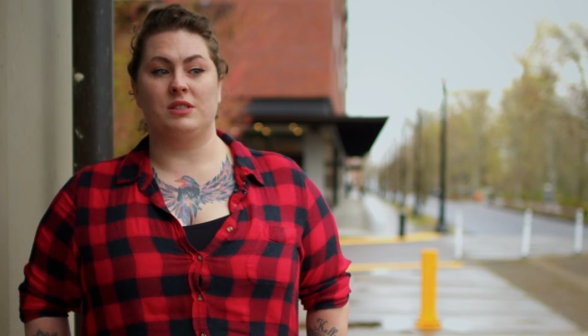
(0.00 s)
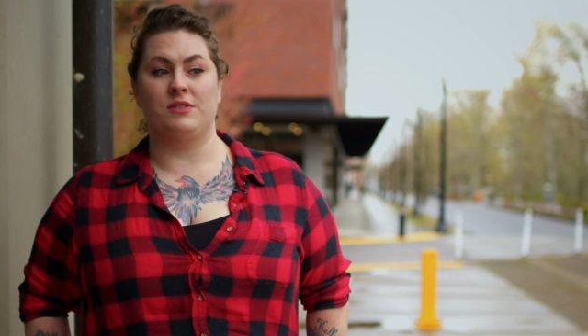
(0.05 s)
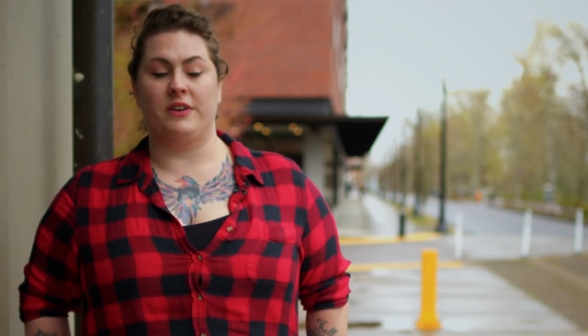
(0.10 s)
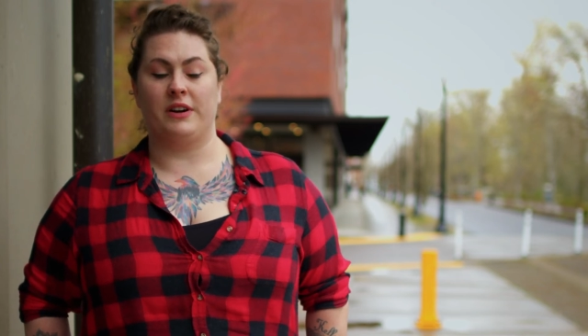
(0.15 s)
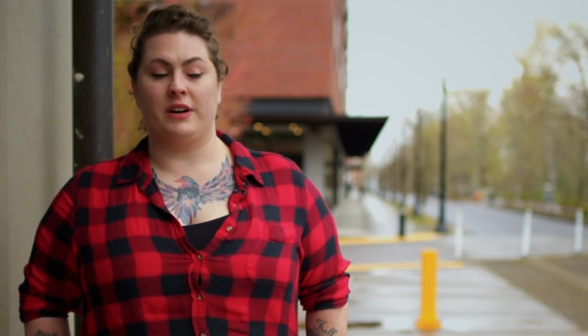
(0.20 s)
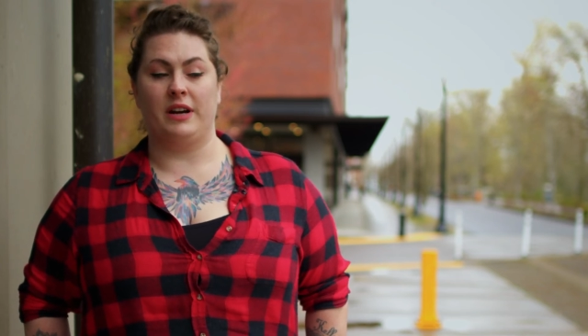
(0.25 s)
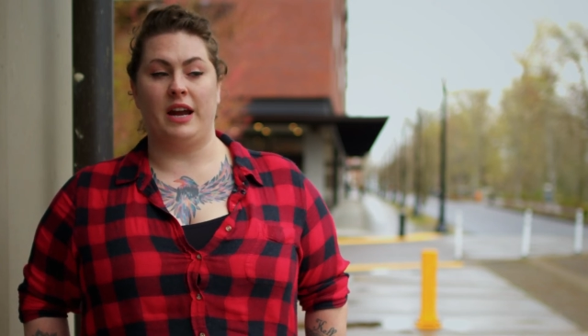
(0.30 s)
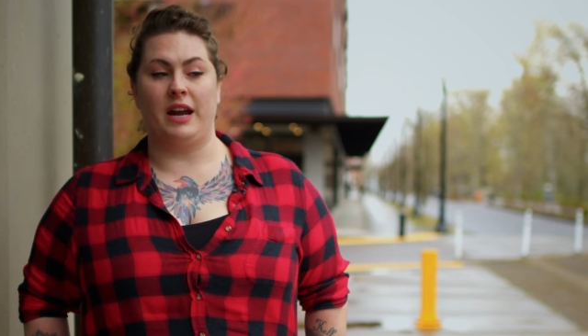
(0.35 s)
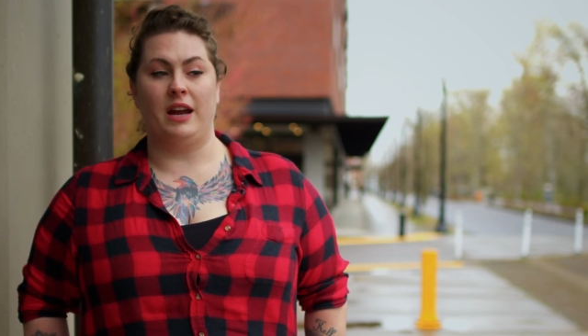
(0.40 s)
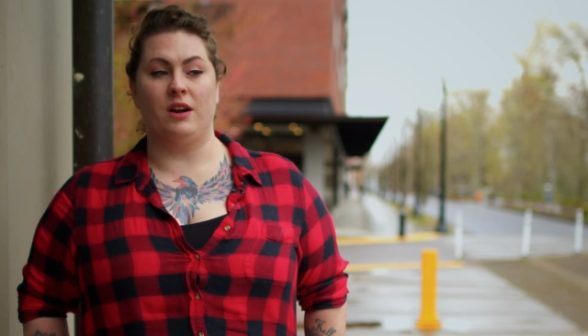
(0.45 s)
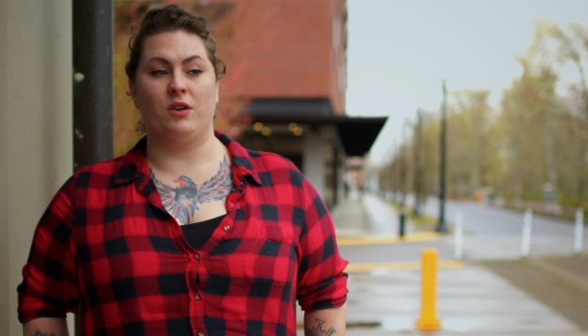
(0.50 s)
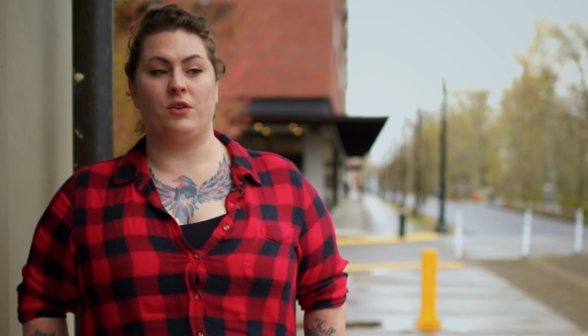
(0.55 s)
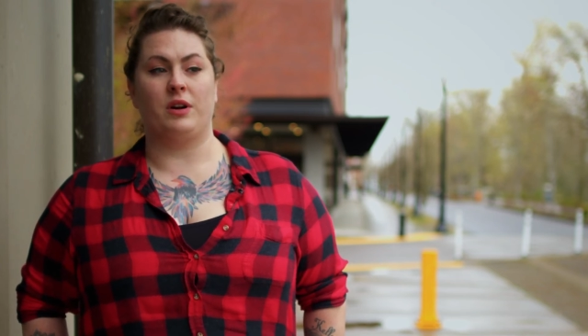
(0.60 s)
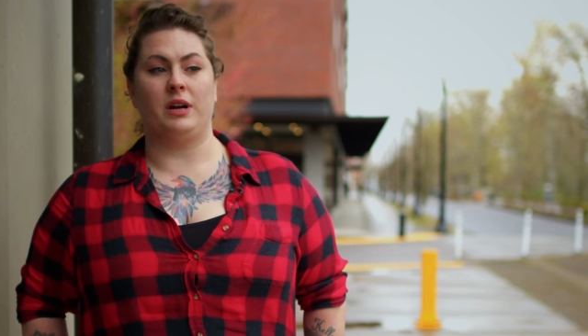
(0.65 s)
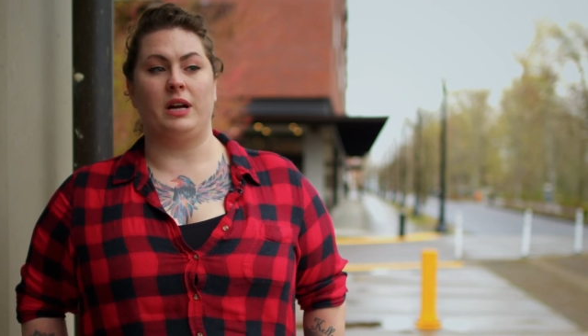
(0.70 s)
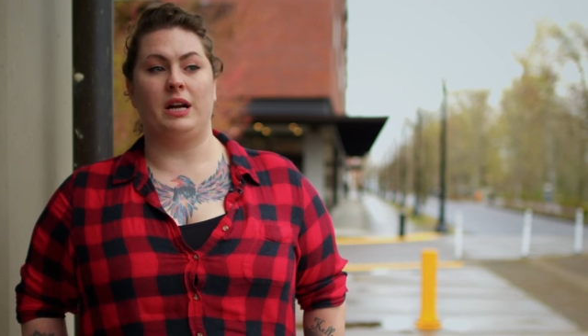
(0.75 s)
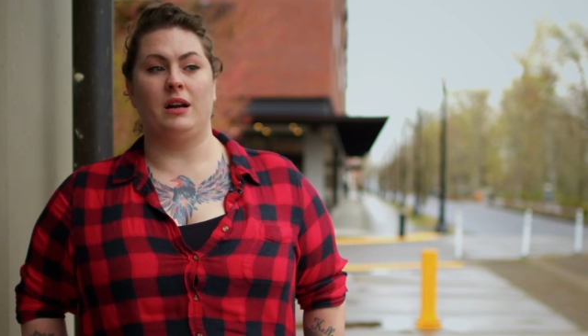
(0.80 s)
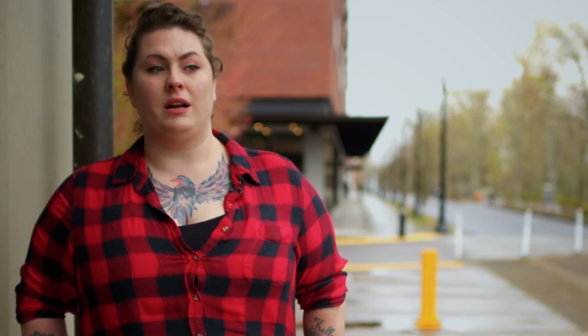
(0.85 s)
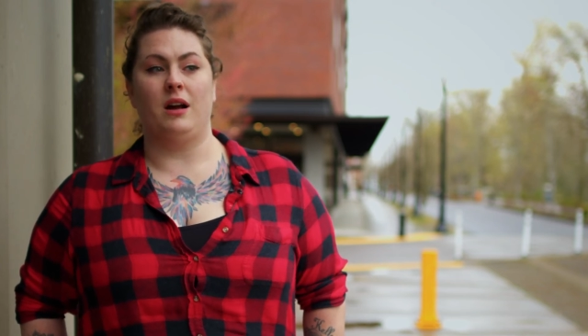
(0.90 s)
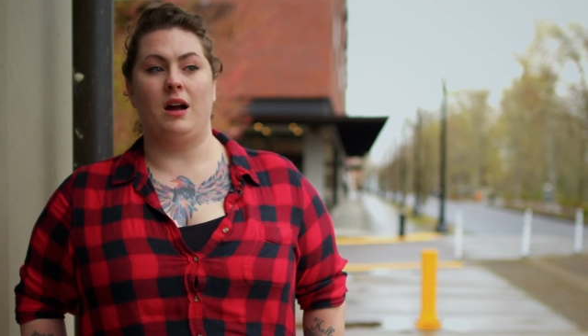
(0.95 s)
very
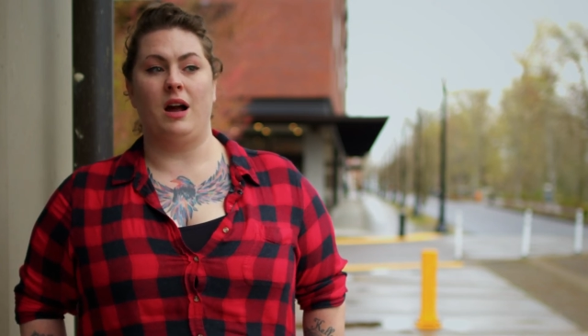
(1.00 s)
angry.